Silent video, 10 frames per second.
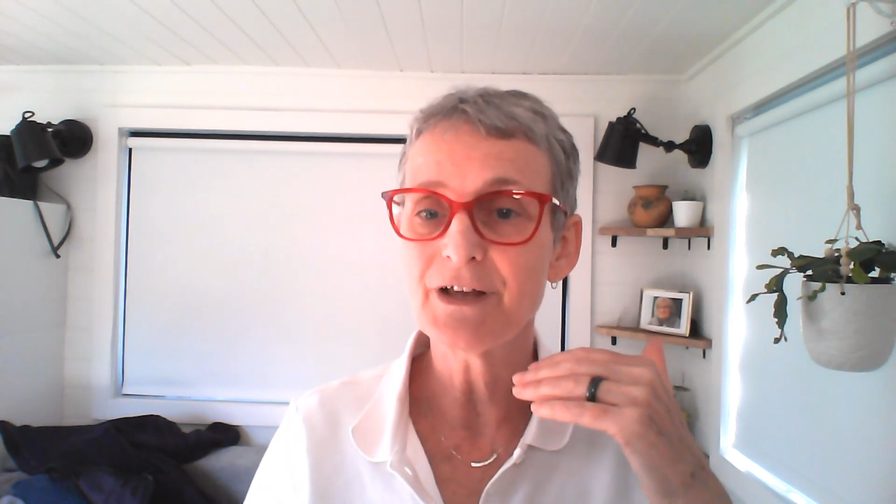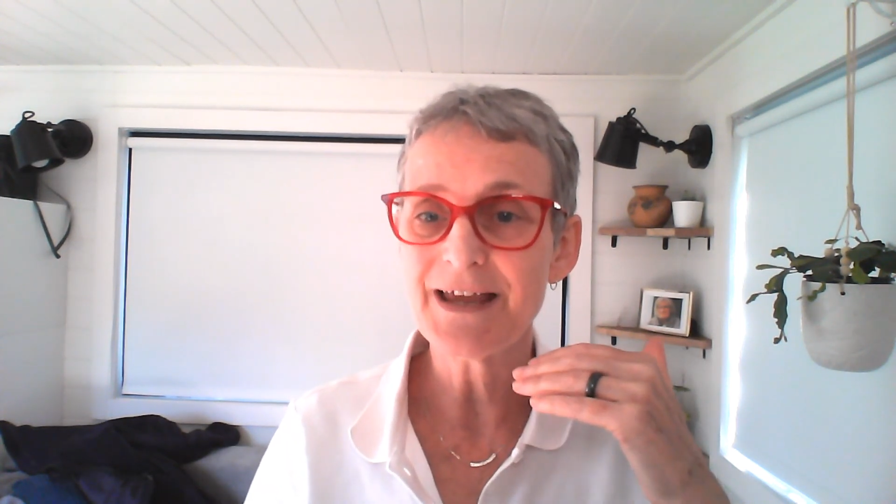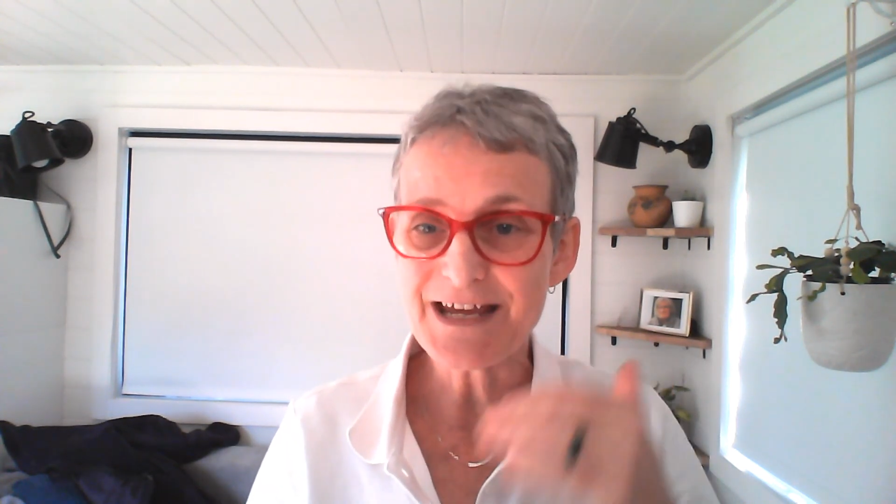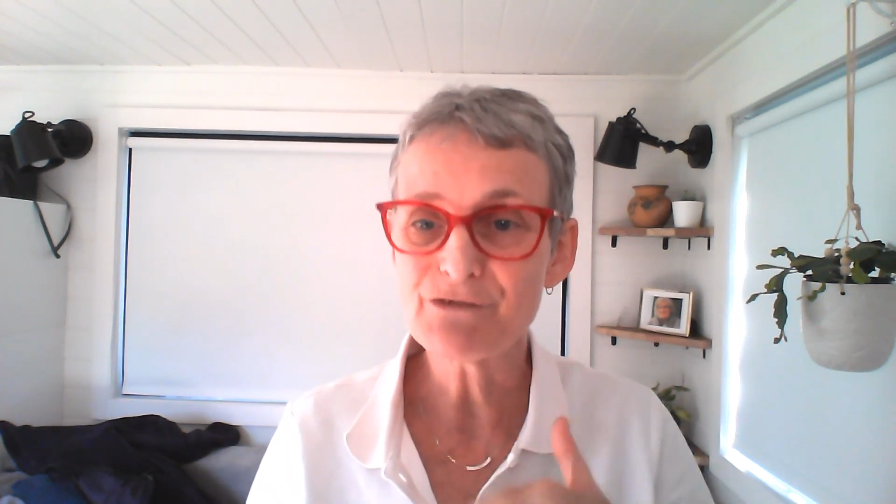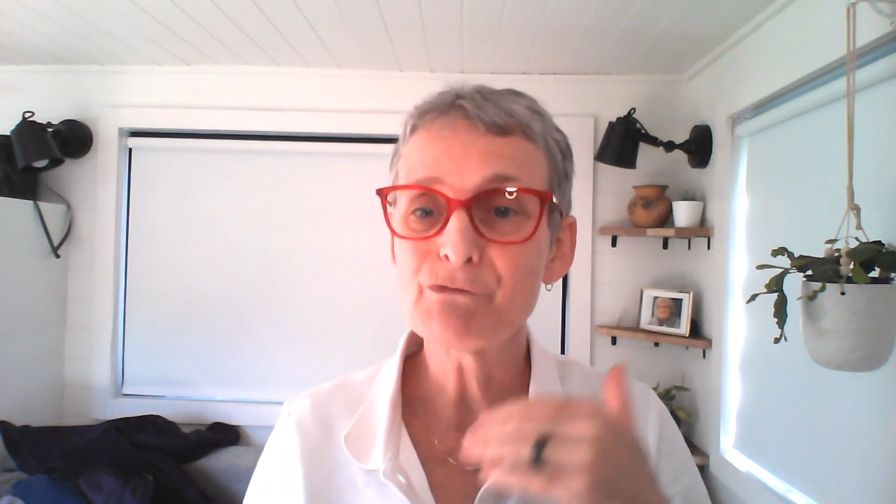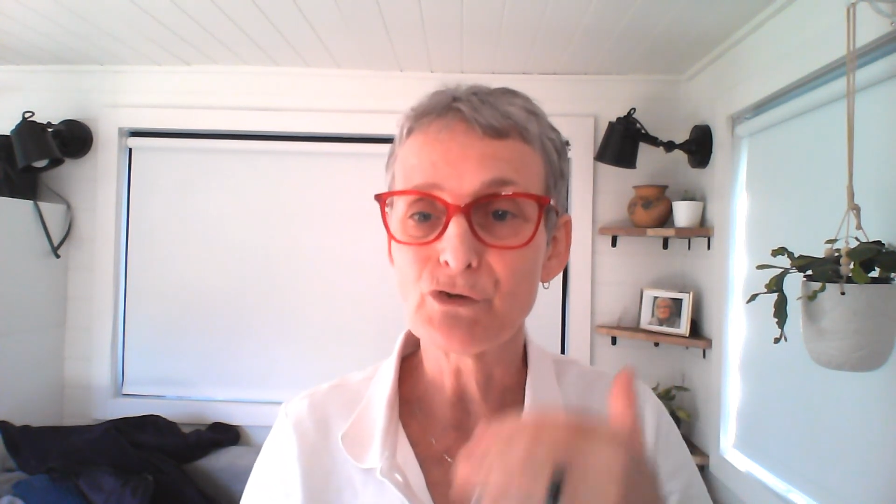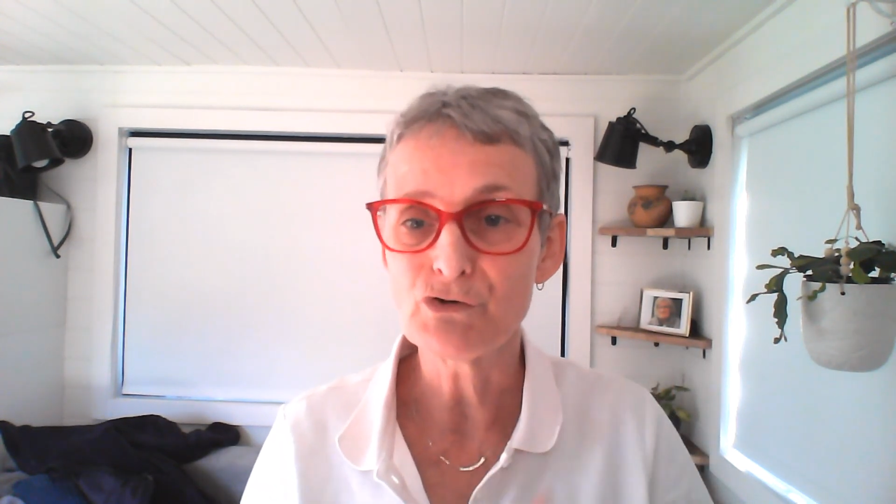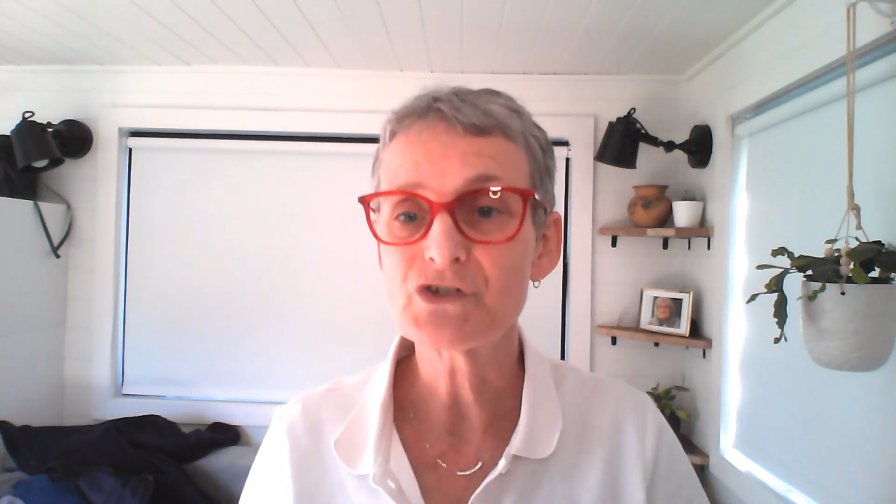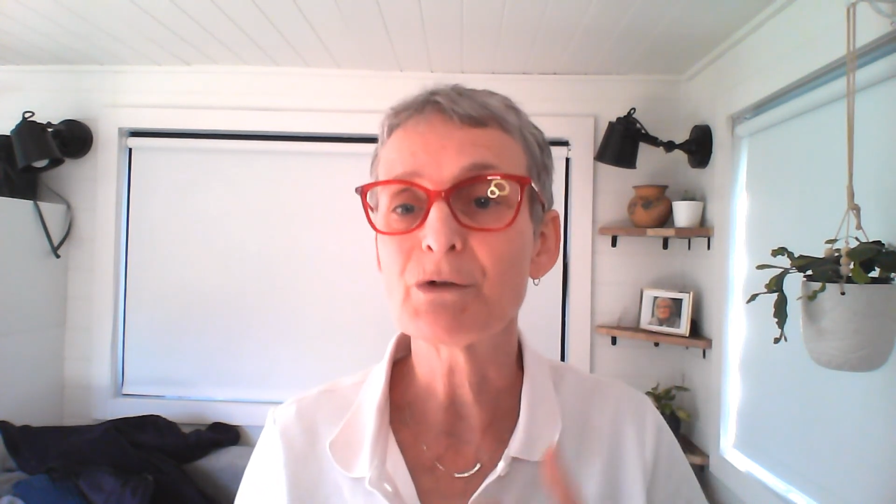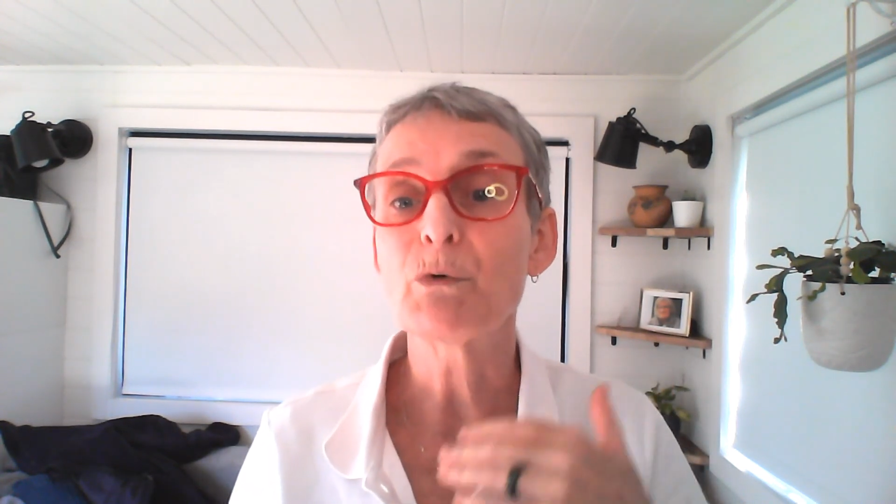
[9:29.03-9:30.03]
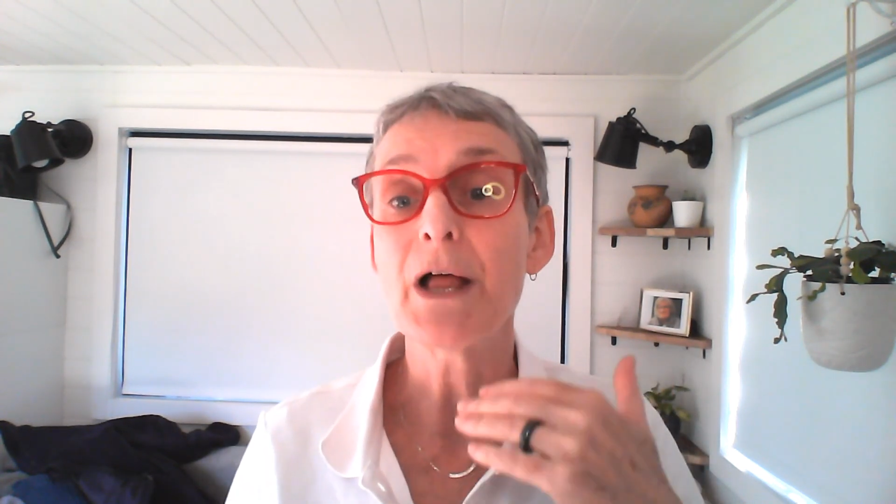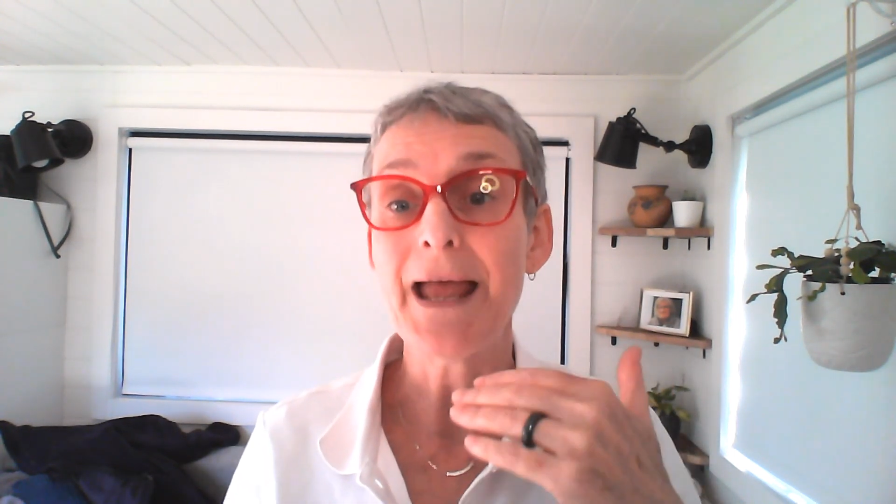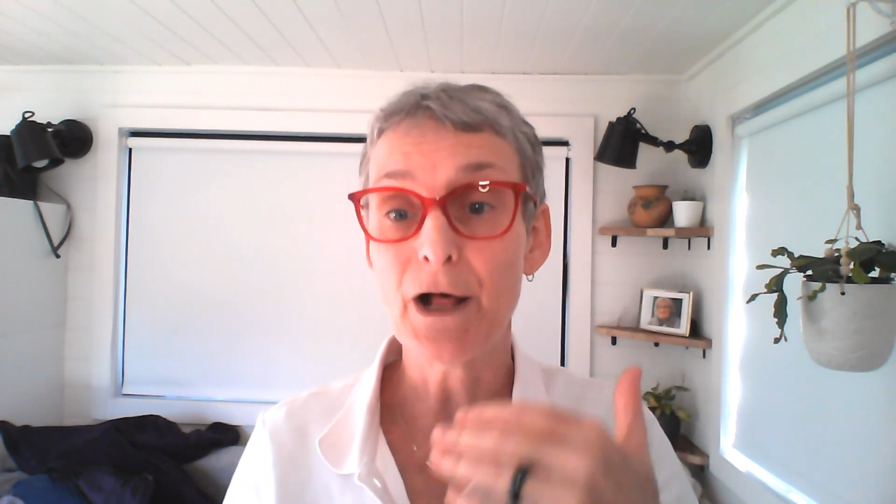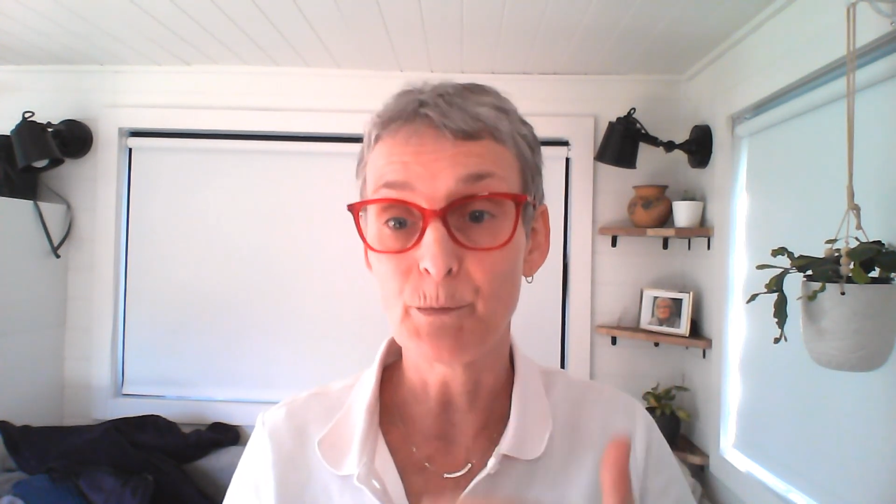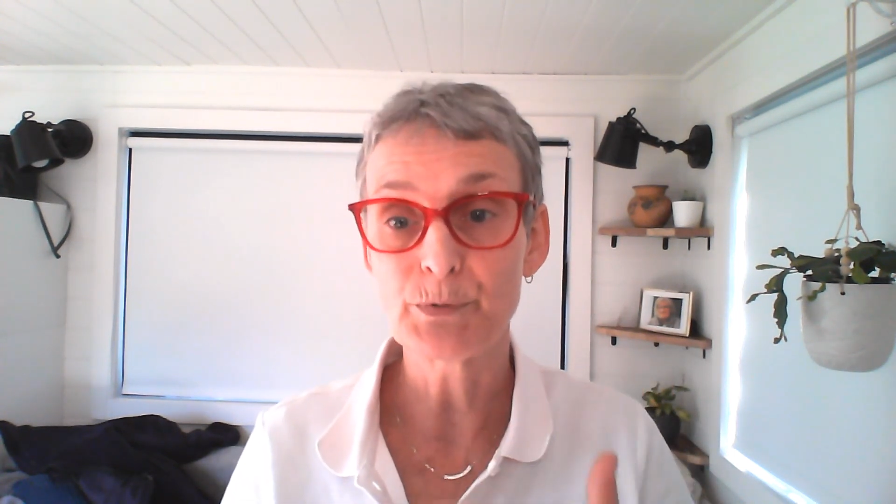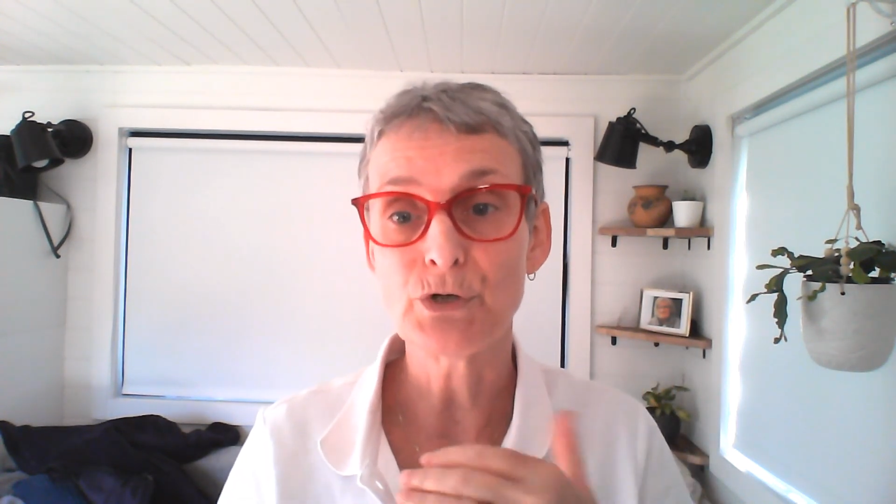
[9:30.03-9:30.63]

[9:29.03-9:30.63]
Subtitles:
eat foods that will help